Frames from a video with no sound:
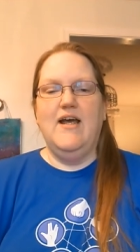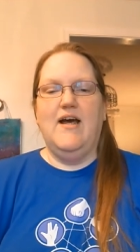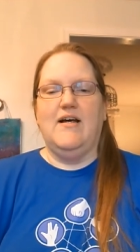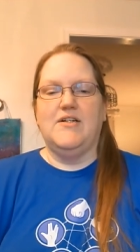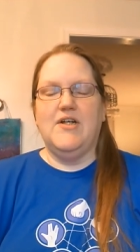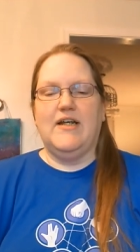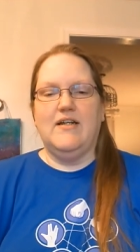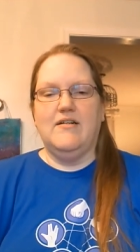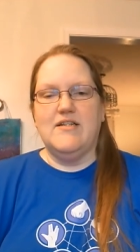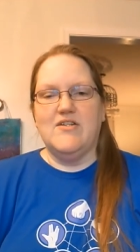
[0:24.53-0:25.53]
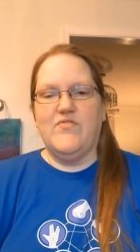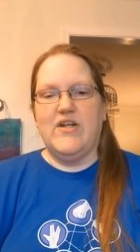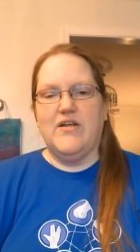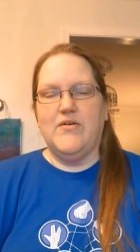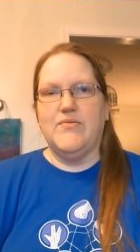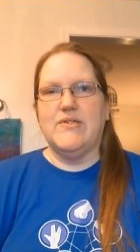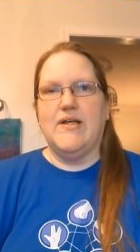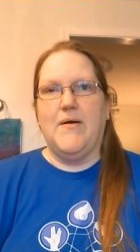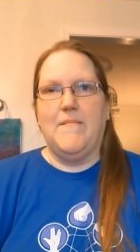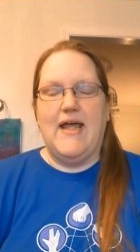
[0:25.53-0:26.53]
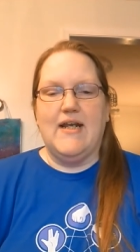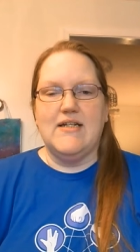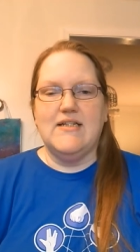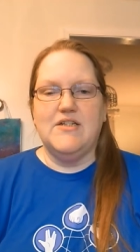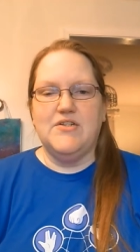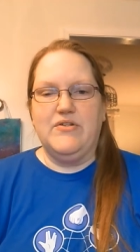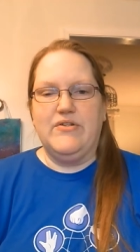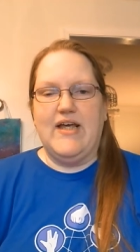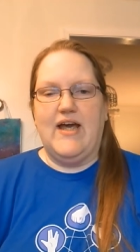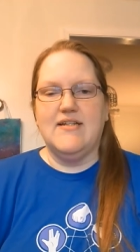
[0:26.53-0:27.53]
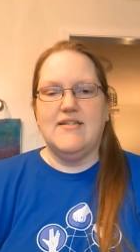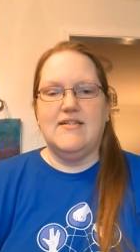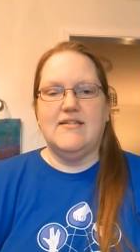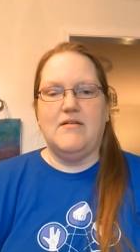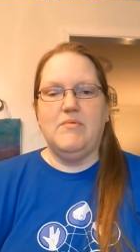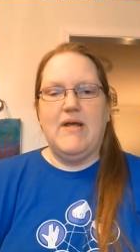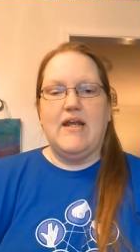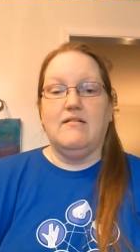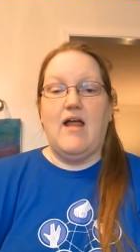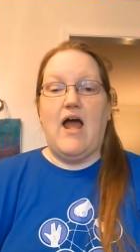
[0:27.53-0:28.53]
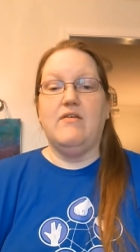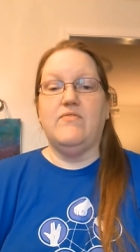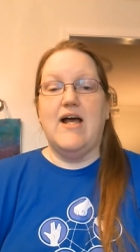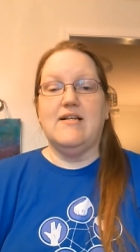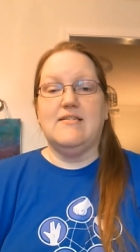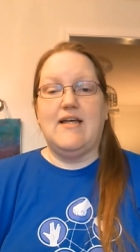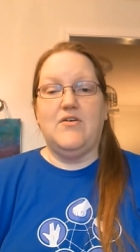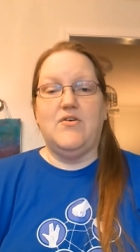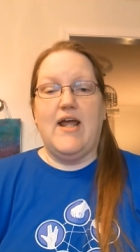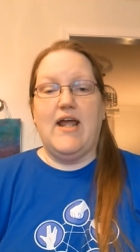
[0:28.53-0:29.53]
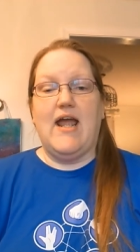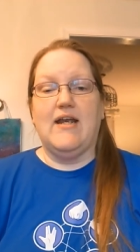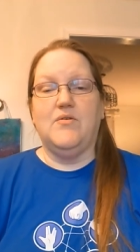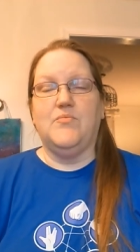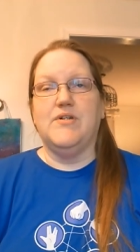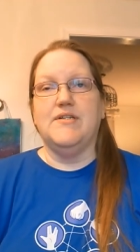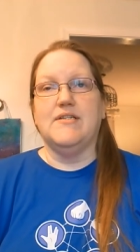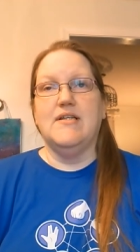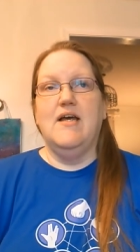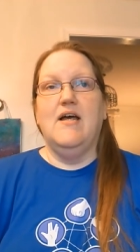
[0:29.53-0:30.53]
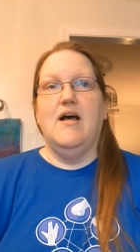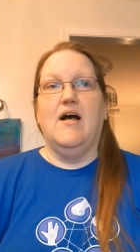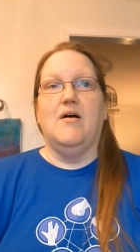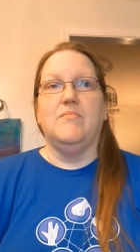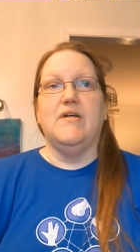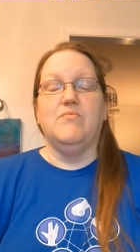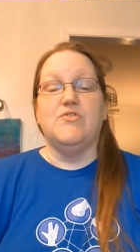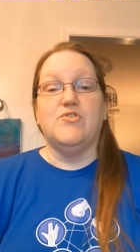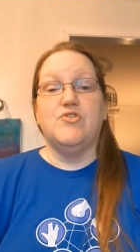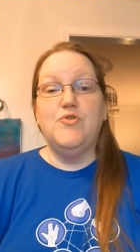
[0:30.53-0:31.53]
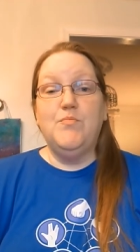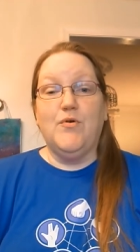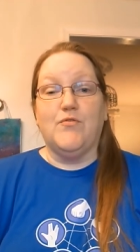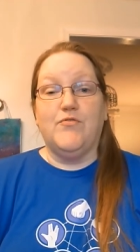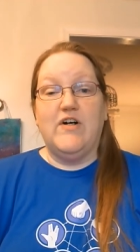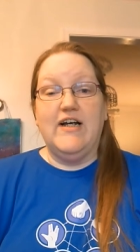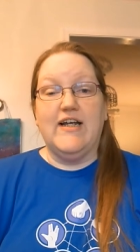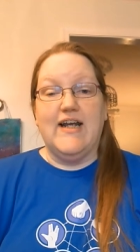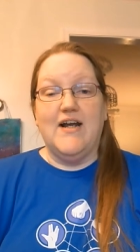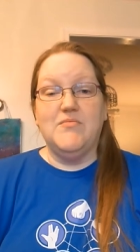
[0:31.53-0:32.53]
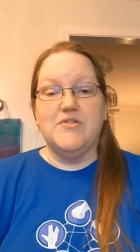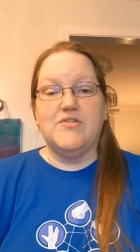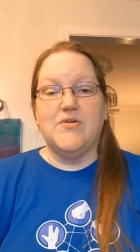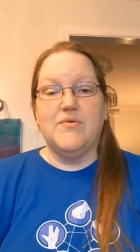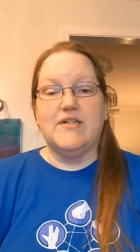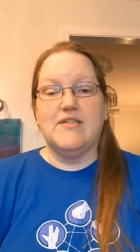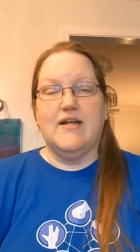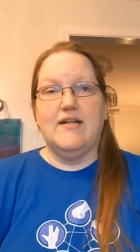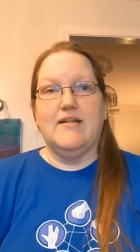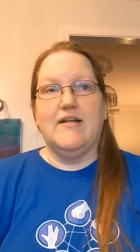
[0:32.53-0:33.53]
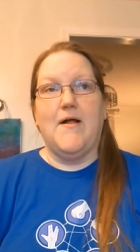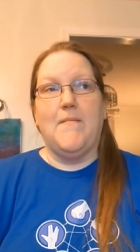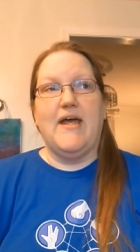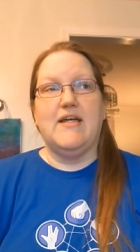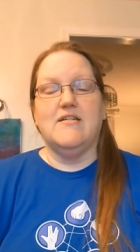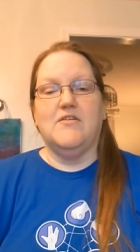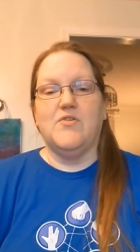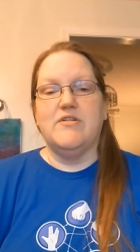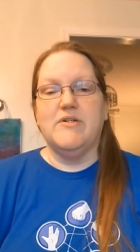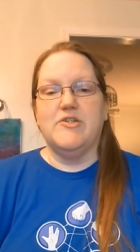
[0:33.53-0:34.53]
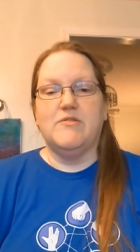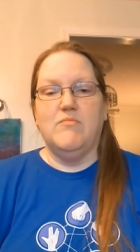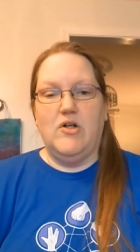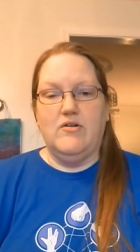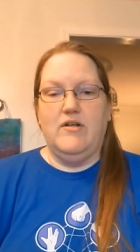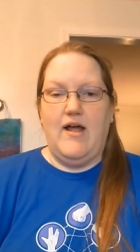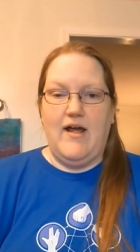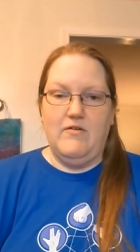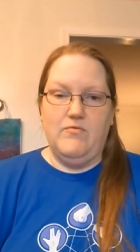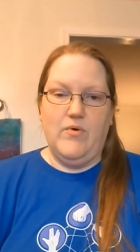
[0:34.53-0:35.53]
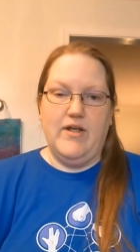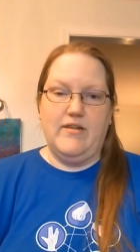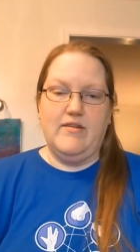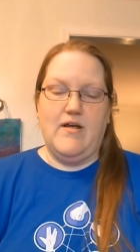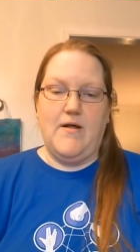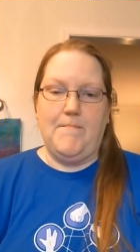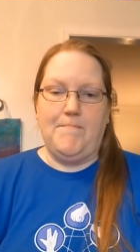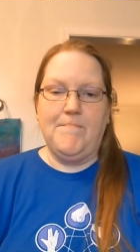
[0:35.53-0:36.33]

uh, checking in on these videos. Um, and I did do that Diamond Painting Live last Saturday, and it was um, it was super fun. I was so excited. Um, I had done a very much smaller live with um,